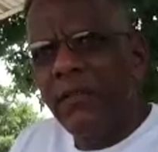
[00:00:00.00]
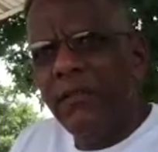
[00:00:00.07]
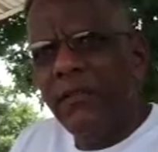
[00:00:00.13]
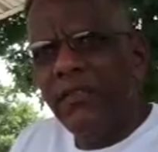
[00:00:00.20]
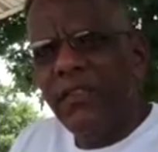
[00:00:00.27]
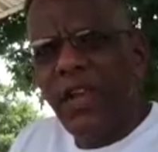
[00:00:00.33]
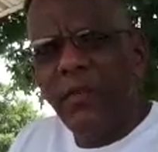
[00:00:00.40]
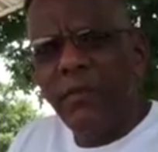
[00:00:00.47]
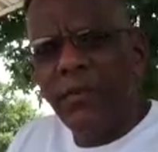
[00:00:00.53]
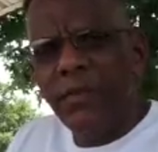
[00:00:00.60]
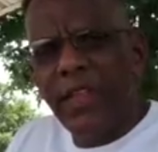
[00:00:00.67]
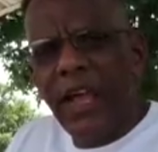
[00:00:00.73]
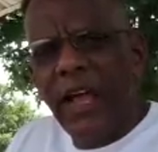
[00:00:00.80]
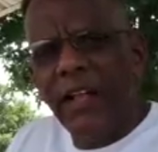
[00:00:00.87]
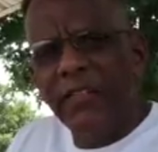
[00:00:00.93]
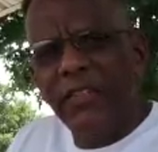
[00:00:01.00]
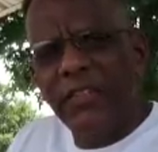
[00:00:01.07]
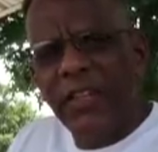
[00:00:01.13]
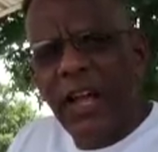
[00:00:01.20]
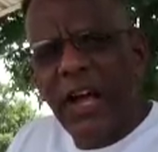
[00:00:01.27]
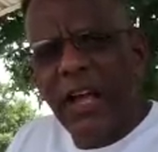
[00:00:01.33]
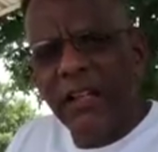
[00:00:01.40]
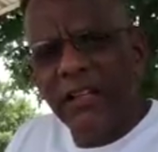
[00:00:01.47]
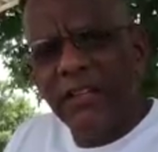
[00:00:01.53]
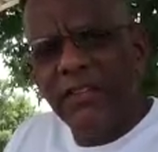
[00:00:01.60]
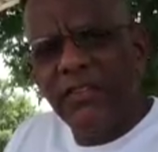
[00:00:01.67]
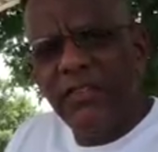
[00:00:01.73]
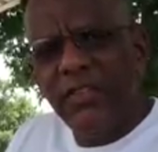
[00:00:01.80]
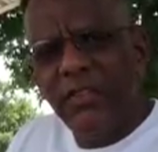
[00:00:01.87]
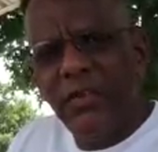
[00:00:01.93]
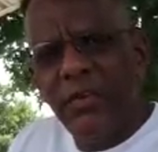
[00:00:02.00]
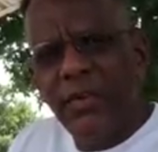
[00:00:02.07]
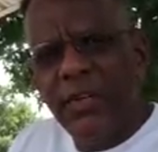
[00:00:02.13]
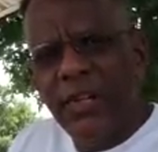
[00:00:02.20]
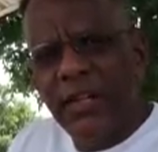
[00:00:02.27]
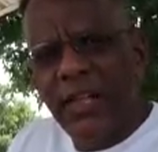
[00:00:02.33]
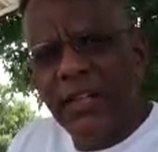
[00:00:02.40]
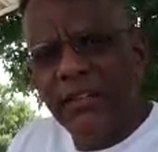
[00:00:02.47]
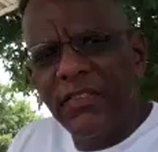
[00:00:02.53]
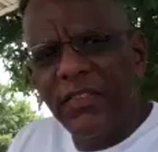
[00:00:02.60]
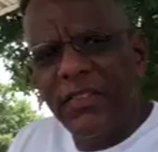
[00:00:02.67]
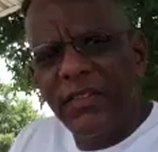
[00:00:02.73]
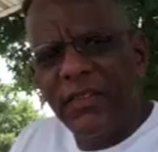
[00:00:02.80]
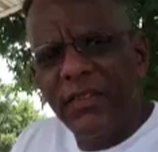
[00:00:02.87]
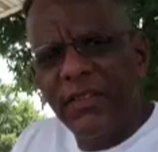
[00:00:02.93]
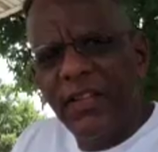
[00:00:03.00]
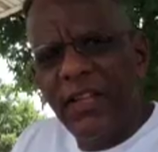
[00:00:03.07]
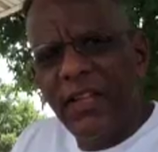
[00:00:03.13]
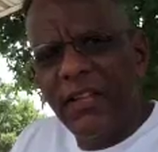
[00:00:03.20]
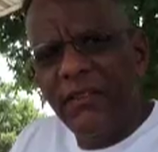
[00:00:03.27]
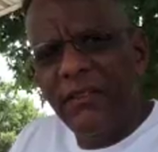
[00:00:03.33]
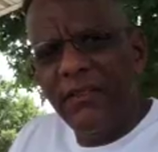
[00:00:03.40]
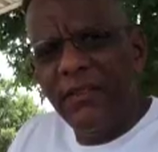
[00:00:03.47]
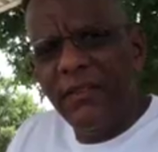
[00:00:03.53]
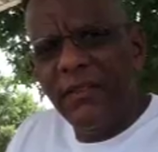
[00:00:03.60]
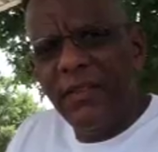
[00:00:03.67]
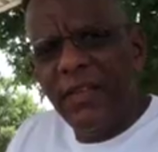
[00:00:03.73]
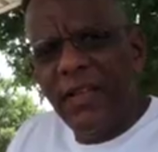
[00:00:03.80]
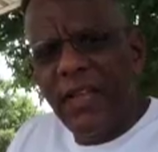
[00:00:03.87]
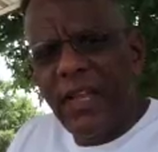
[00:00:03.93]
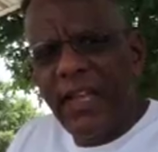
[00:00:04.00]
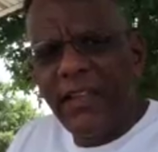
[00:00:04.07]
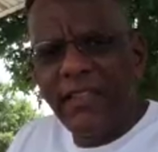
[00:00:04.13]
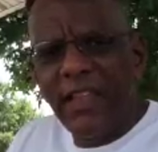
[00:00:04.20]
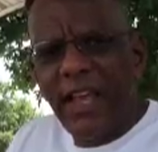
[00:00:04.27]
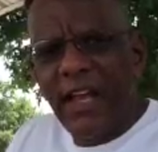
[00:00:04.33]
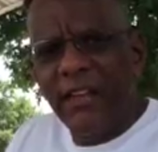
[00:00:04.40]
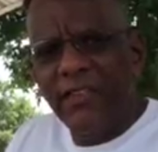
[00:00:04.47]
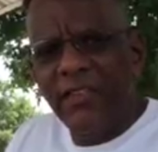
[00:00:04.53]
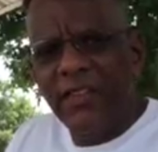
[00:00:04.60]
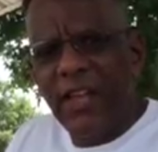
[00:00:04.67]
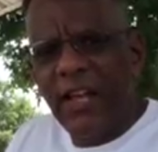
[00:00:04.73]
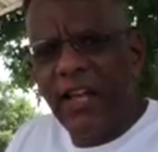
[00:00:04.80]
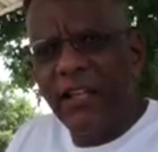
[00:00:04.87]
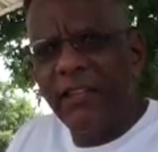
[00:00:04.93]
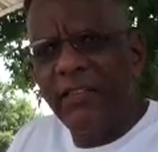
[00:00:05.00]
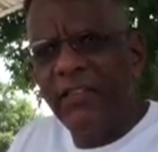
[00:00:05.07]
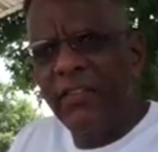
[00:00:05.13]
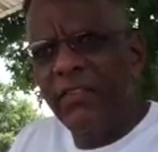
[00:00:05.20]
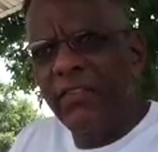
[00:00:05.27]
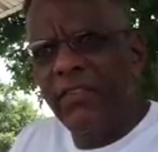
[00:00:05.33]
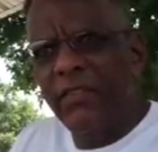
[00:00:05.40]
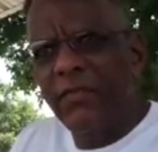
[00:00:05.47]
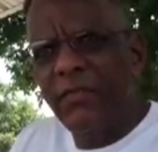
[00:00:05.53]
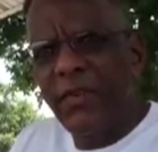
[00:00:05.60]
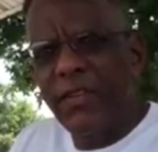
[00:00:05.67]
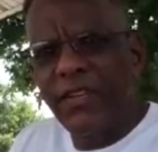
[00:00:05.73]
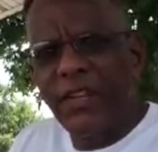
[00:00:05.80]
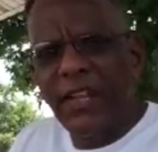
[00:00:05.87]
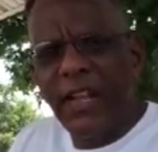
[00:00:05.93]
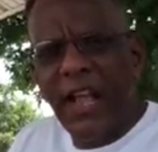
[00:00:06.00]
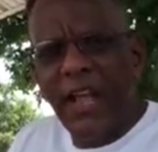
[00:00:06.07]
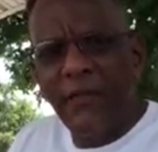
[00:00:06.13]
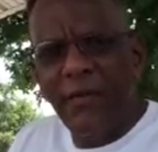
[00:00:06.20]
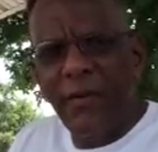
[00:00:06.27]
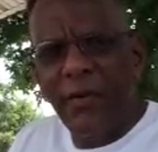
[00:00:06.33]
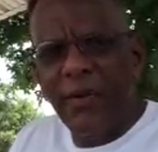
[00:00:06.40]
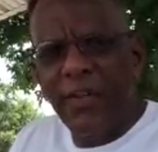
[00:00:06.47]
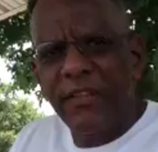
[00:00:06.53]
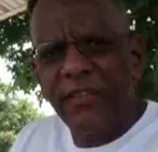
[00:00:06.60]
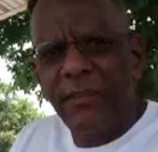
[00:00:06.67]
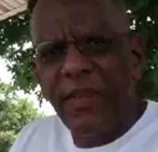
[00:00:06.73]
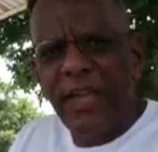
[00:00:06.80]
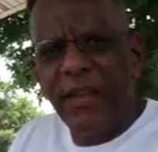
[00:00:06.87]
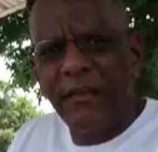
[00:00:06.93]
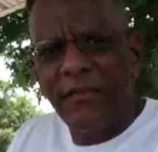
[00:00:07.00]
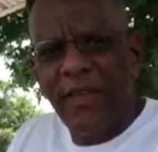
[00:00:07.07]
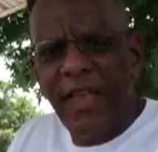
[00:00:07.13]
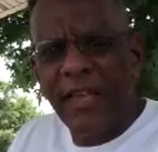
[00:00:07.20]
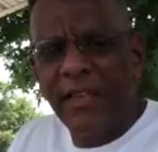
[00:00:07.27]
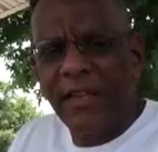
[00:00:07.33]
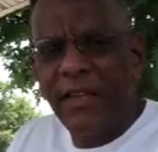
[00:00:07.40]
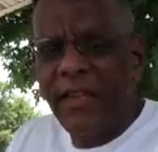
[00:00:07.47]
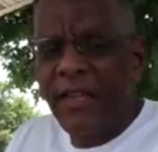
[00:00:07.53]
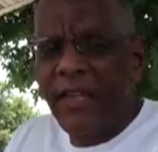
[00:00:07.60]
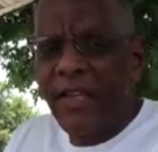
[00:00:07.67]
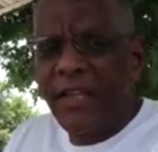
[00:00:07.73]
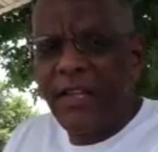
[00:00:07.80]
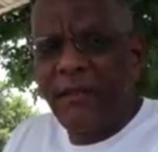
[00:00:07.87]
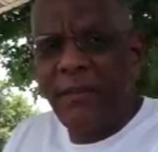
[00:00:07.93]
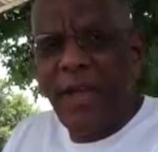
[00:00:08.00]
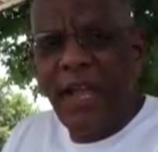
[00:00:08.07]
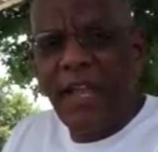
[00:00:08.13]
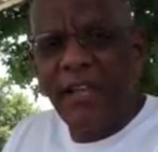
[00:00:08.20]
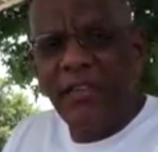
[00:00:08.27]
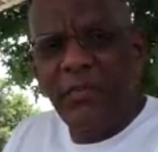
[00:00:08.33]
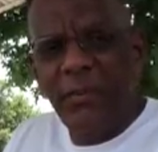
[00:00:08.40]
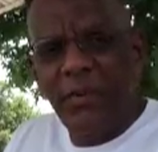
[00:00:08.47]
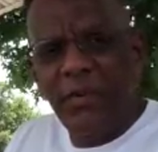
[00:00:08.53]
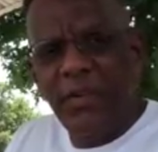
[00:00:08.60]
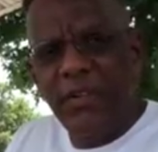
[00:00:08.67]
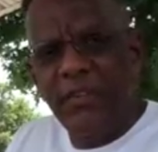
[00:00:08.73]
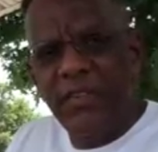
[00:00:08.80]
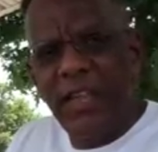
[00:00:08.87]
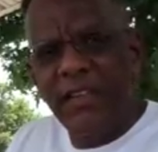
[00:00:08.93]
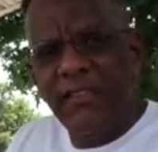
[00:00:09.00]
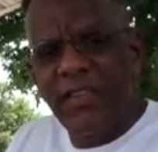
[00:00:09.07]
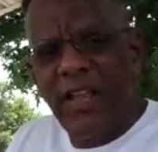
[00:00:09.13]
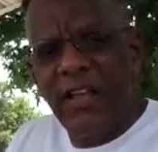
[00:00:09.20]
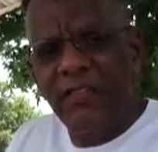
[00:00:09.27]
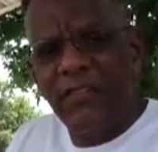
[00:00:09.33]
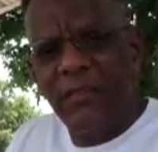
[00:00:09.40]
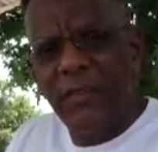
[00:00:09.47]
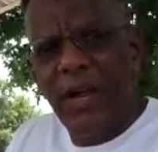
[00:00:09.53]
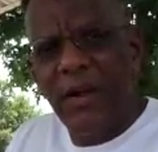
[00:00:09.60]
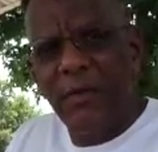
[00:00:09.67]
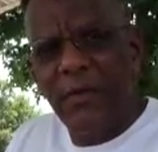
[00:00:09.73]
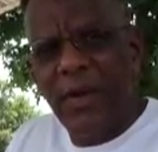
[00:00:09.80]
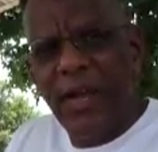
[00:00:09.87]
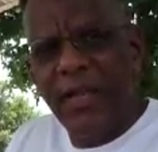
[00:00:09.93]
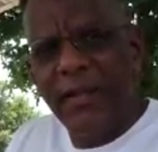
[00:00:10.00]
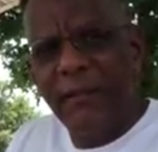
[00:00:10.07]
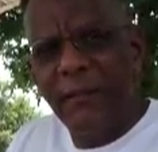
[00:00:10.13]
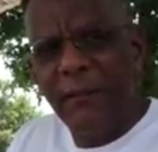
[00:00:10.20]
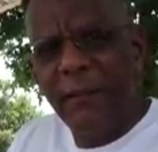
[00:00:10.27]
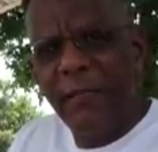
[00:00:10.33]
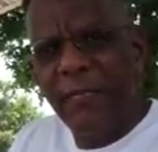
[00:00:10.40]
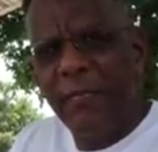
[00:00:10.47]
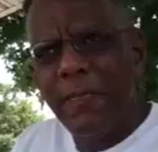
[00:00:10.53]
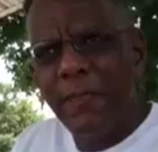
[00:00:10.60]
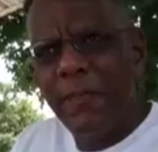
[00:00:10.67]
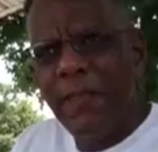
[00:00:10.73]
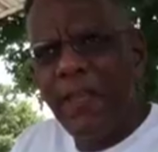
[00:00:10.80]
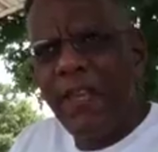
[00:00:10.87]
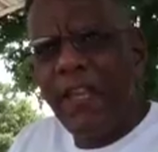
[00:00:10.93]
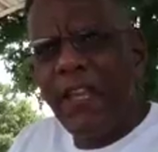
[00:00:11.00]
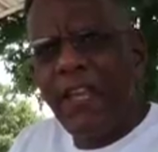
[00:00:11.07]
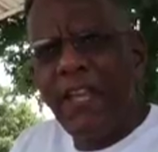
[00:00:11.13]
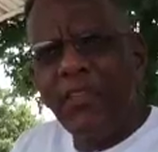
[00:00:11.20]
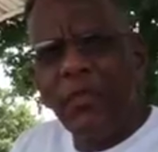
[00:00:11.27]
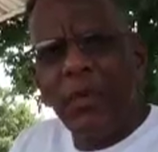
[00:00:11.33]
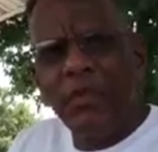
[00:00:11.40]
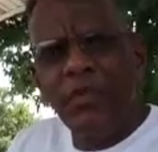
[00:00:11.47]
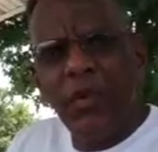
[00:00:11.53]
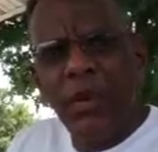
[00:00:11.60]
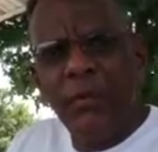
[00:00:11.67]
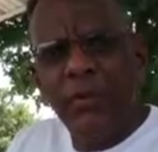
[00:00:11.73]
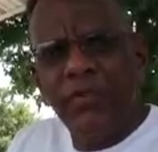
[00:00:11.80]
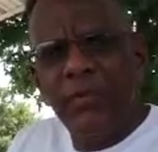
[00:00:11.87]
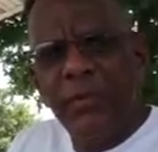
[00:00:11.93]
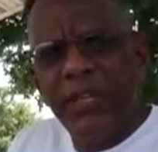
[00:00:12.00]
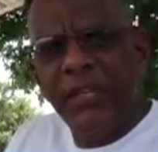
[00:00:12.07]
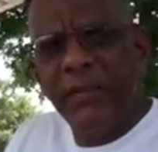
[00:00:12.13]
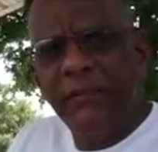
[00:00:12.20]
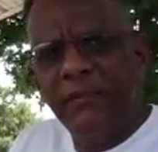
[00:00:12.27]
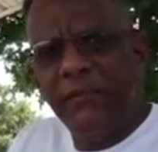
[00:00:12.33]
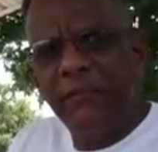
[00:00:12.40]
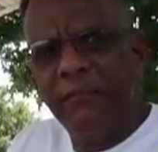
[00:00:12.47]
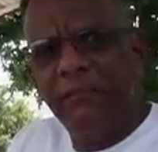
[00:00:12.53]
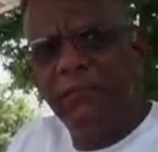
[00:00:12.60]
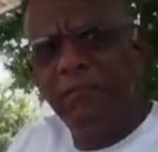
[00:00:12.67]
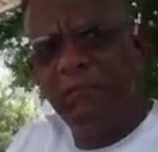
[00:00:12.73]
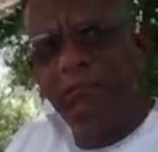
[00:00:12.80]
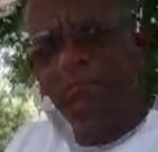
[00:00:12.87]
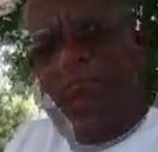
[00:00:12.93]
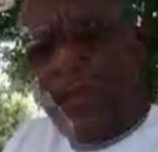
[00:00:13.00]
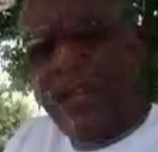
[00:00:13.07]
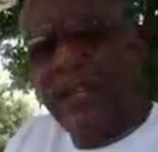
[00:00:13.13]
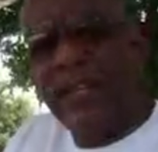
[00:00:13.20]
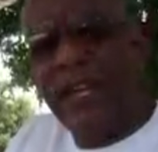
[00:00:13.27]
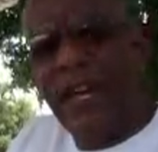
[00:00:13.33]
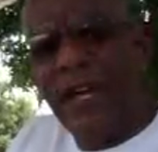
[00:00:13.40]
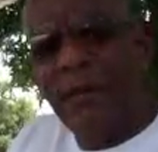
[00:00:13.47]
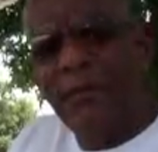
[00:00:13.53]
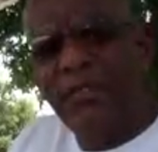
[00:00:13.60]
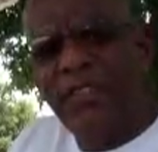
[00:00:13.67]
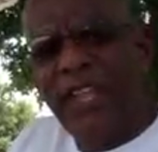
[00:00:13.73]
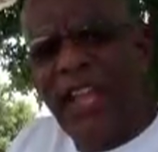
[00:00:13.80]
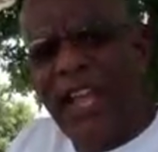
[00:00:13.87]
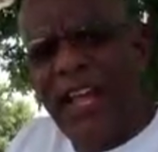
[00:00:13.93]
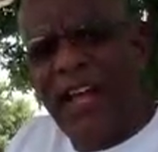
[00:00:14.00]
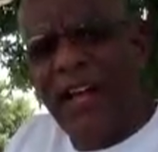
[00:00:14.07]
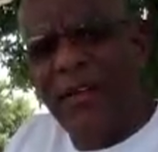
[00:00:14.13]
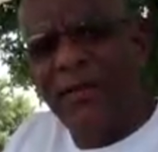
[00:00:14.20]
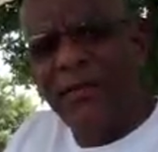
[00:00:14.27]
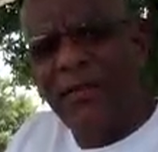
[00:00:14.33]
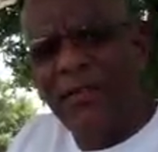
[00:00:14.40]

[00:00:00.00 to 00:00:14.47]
several $1,000s to do an election. $8,000 is the figure that I've heard, as a matter of fact, and in my experience that sounds about right. Here's what troubles me. When it comes down